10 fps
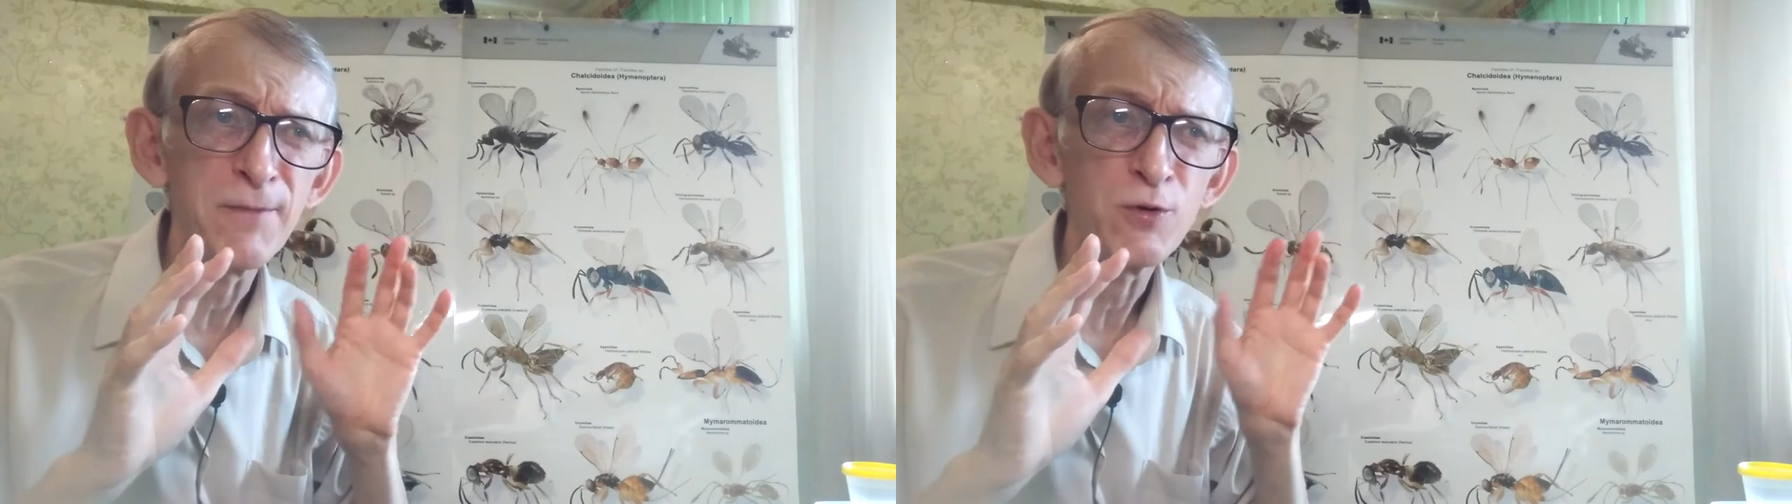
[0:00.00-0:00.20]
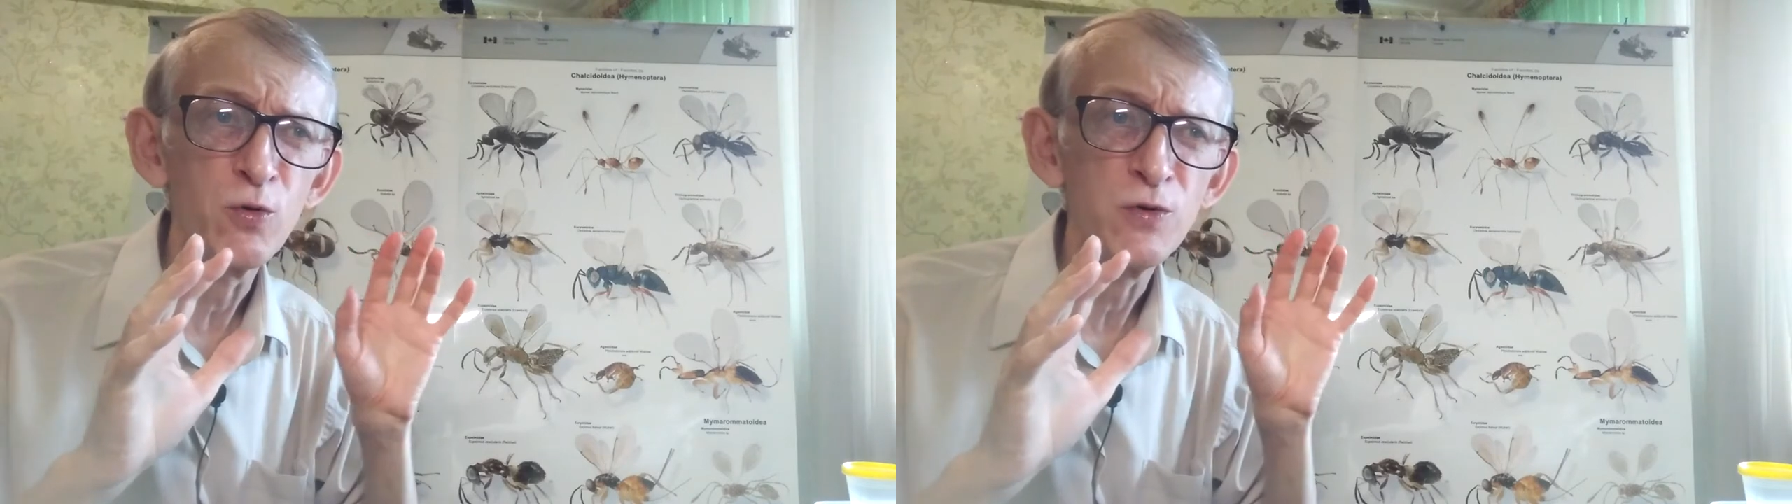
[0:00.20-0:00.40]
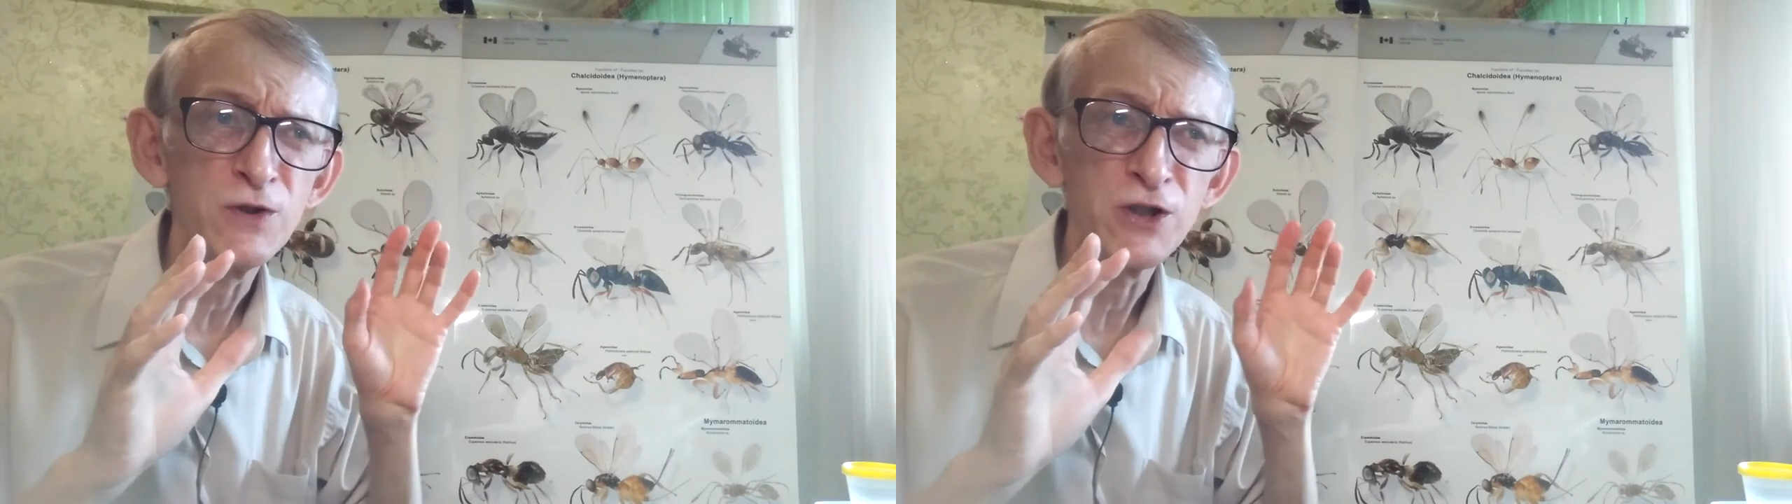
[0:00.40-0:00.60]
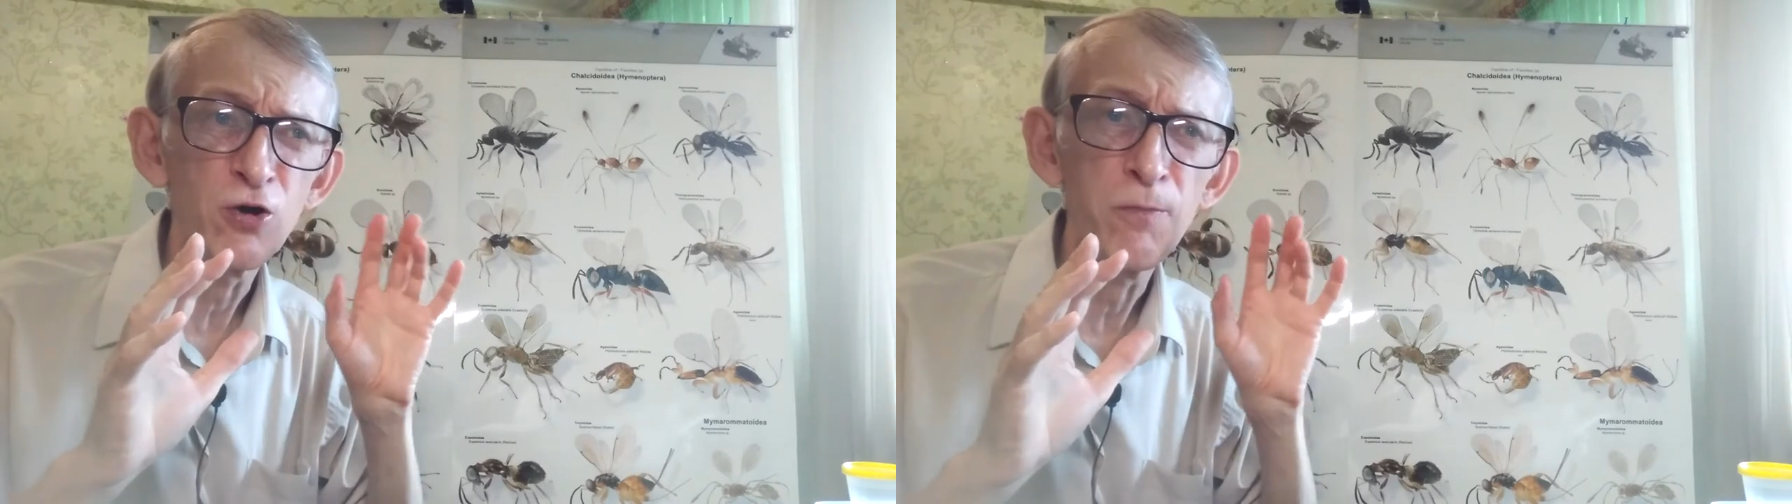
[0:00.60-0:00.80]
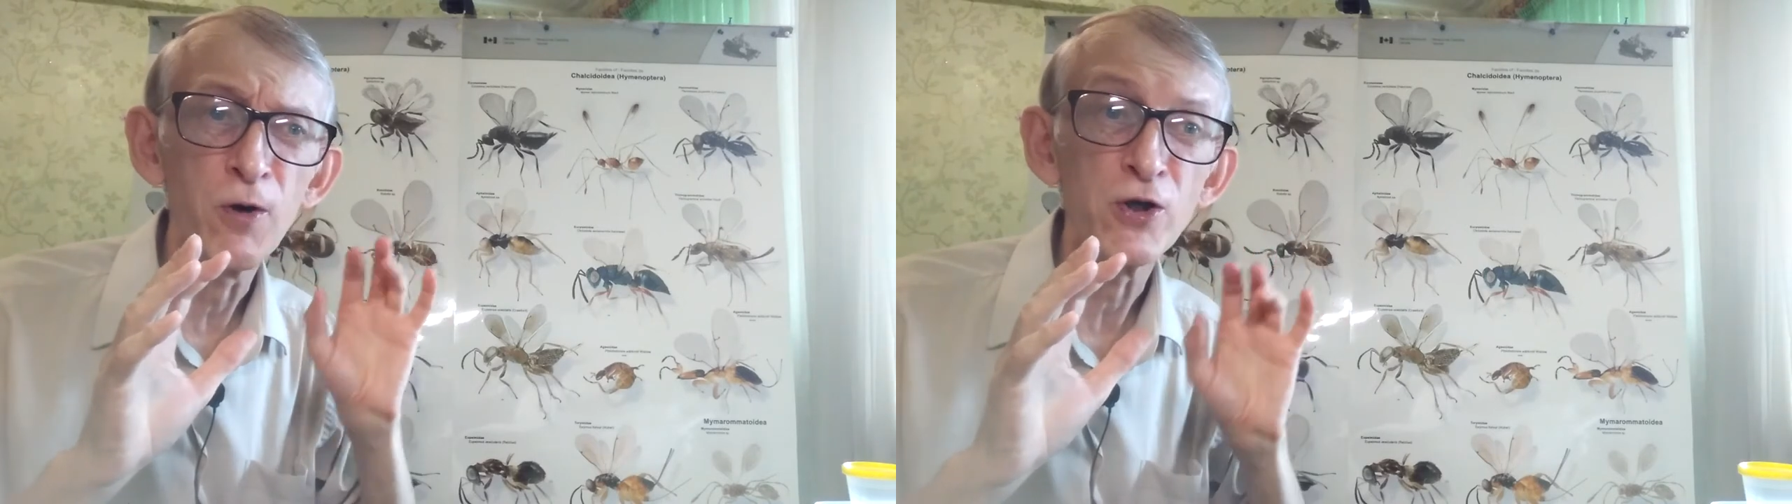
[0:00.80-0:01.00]
up to
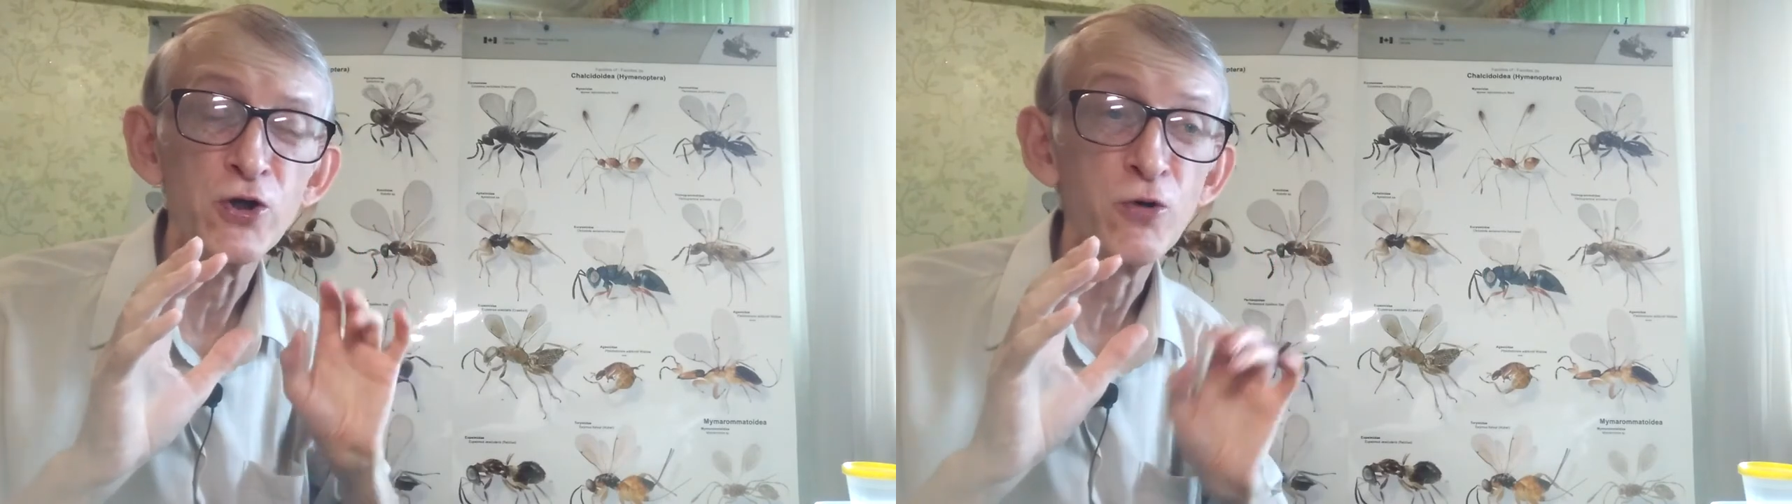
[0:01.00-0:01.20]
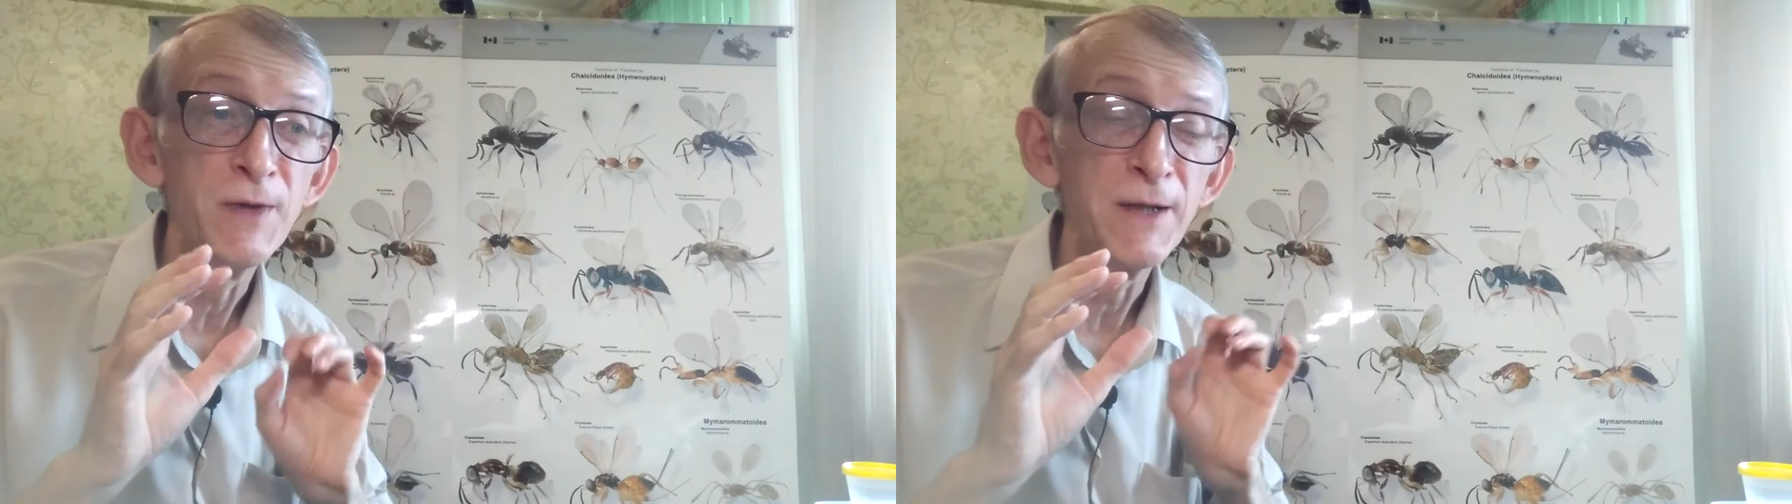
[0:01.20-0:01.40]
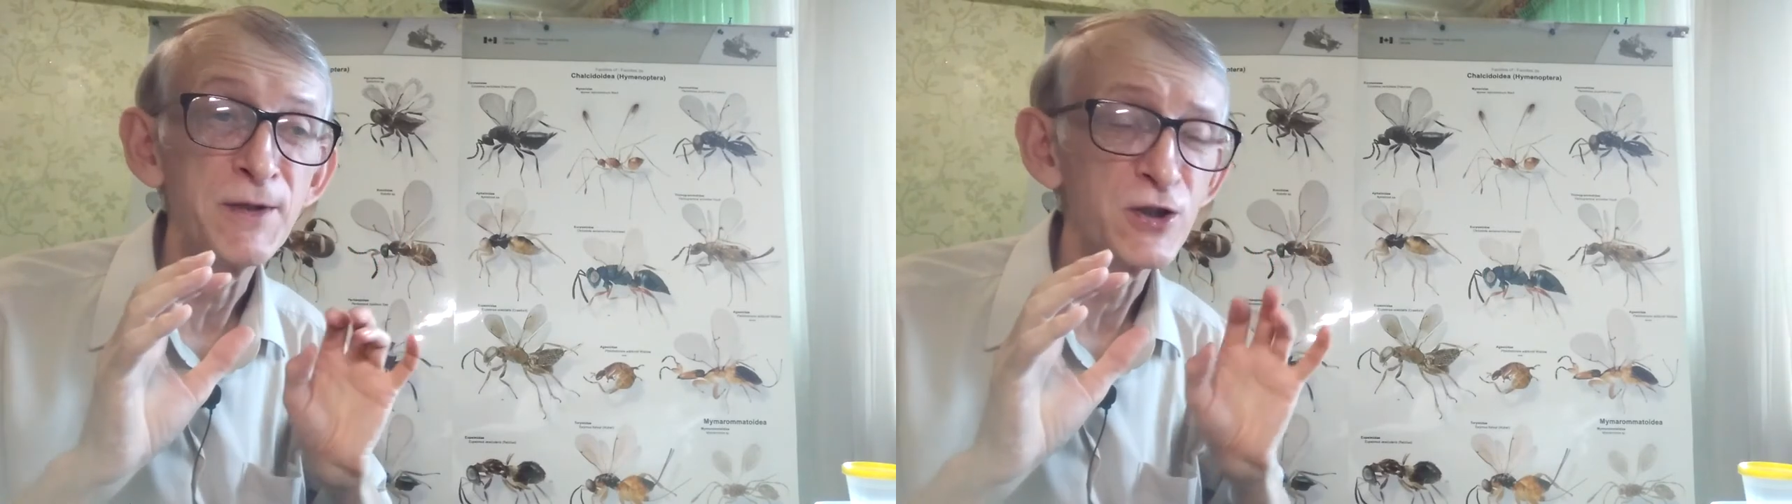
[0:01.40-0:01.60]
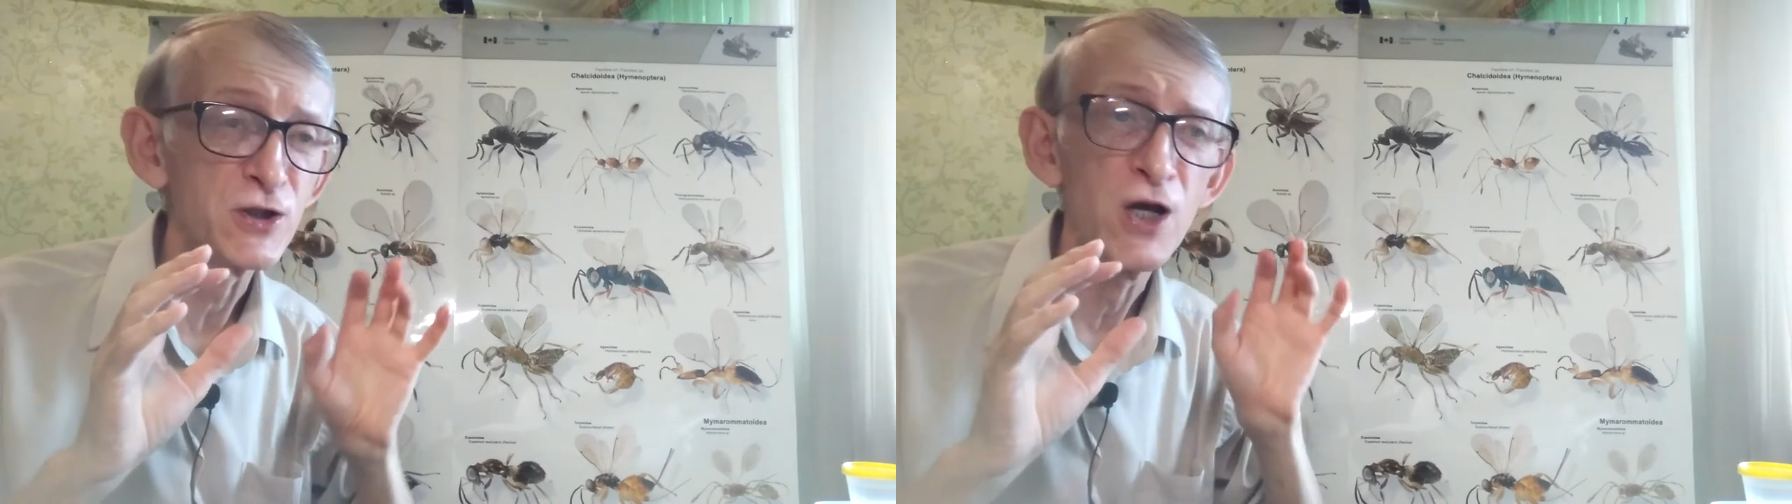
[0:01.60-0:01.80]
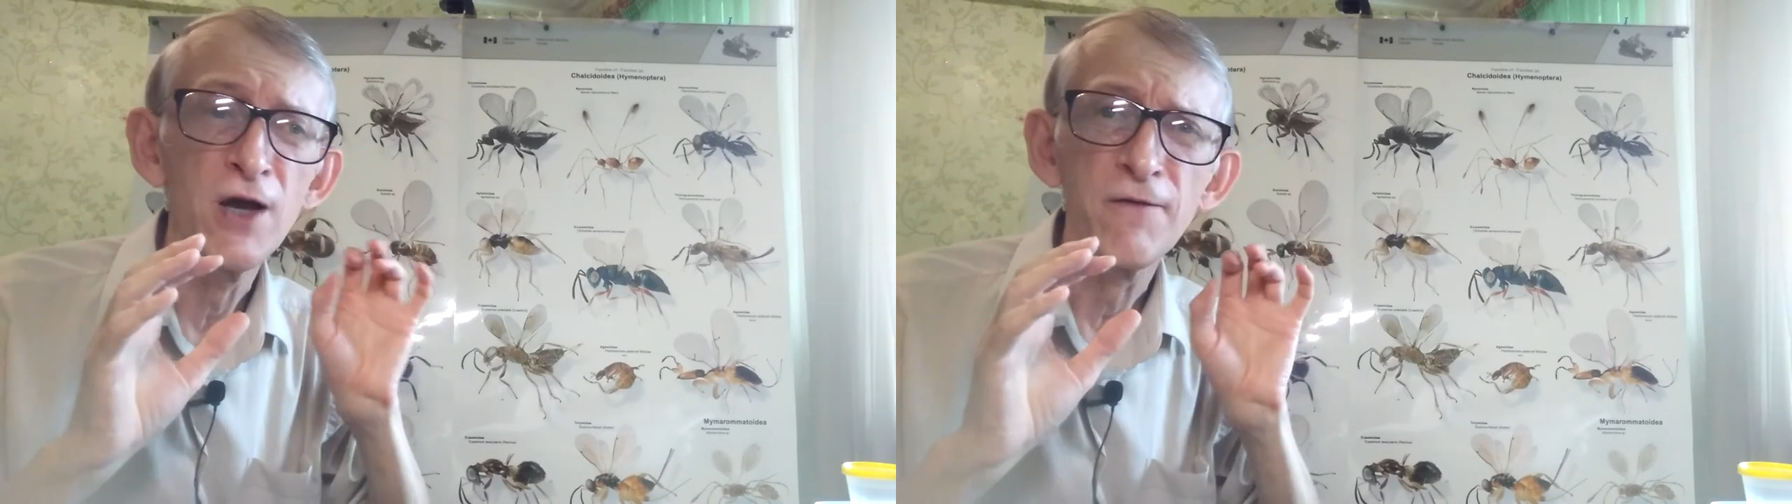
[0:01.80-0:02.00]
0.2
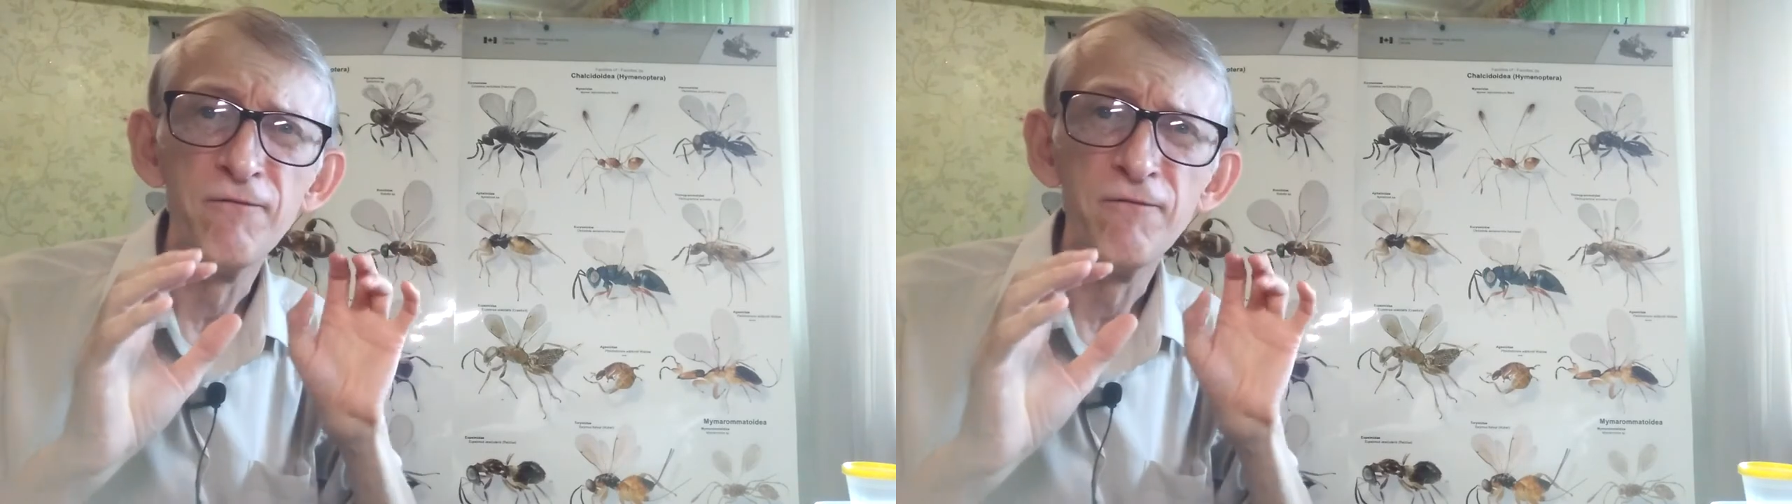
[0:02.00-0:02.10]
millimeters.